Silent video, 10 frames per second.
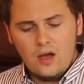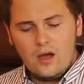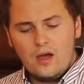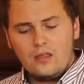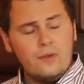
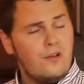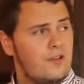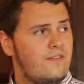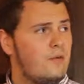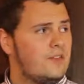The
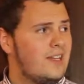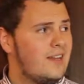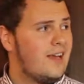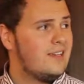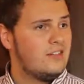period of 14
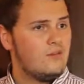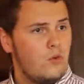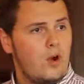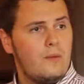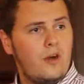days is
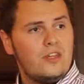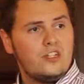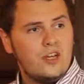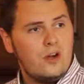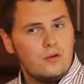required by the
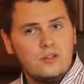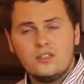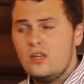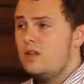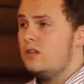
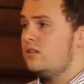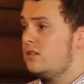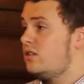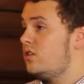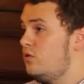shareholders
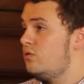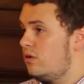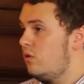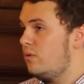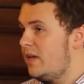to
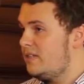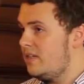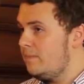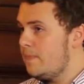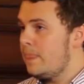call the
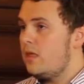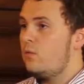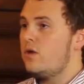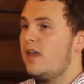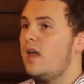meeting.
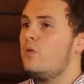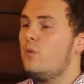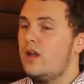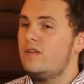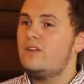We
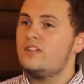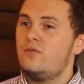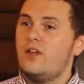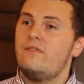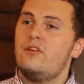can waive this
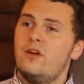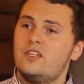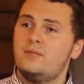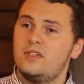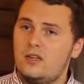if we have
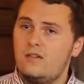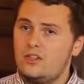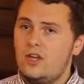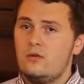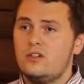90% of
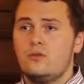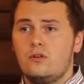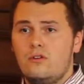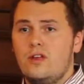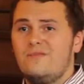shareholders to
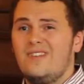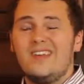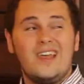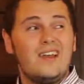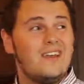agree.
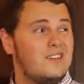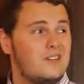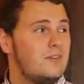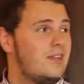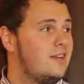Again,
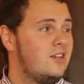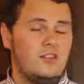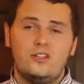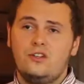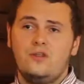it's a percentage
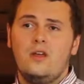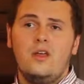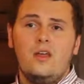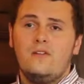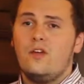issue.
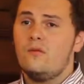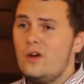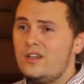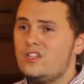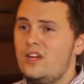If you have
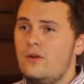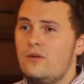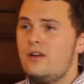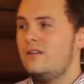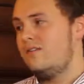1
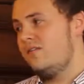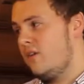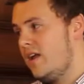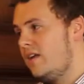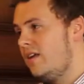shareholder,
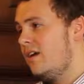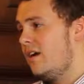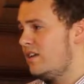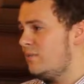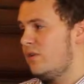fine.
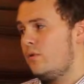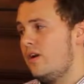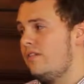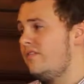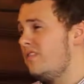Husband and
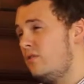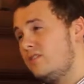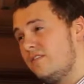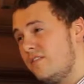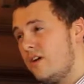wife,
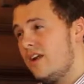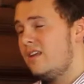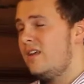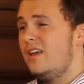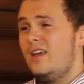usually
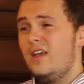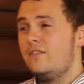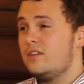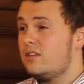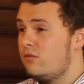fine.
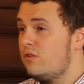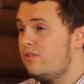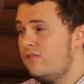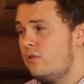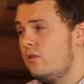If there's 3 or
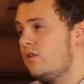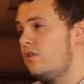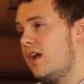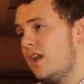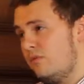4,
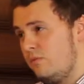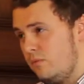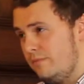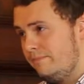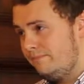you can have a
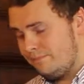problem.